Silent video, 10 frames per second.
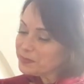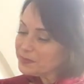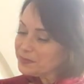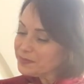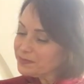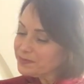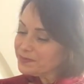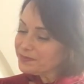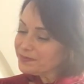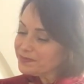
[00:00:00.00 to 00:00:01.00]

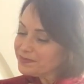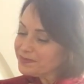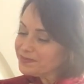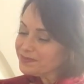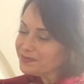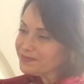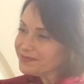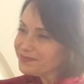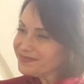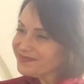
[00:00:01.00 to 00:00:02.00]

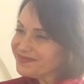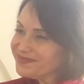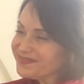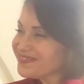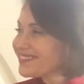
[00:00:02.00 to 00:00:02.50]
This person isn't speaking.